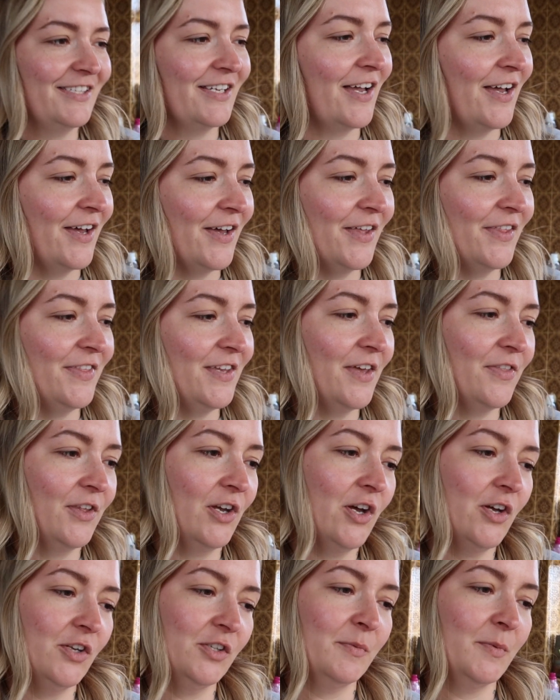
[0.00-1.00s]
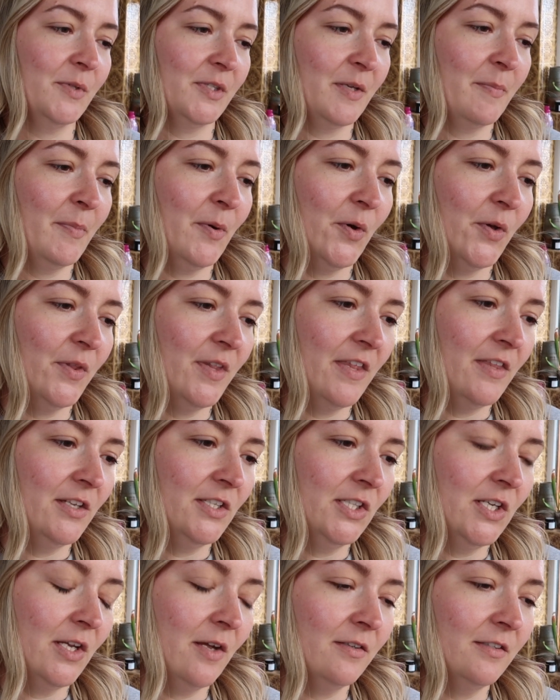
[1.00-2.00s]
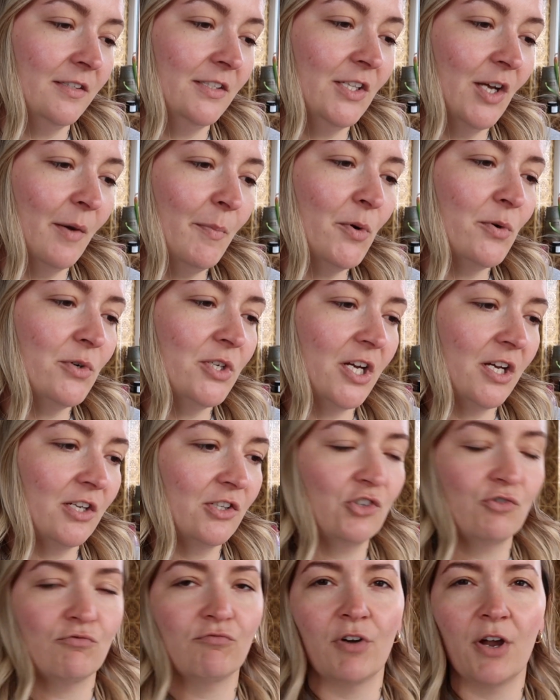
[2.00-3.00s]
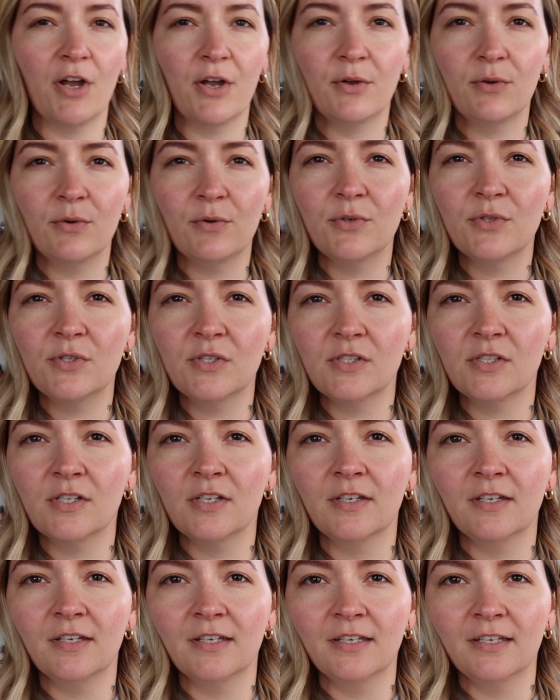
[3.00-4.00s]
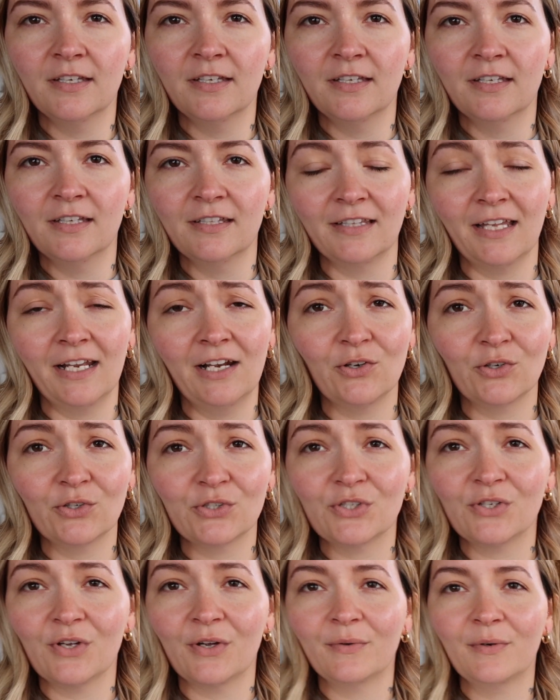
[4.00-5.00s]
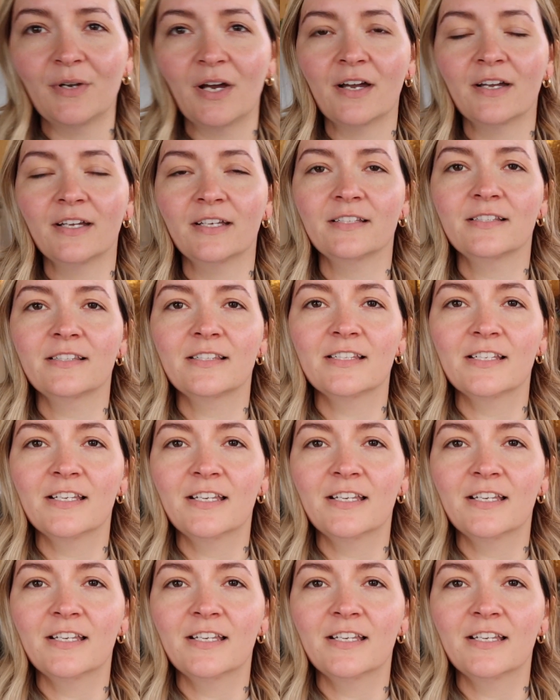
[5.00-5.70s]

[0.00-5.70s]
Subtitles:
are the other Cosmos I bought. They're the Double Dutch Rose. They look so nice.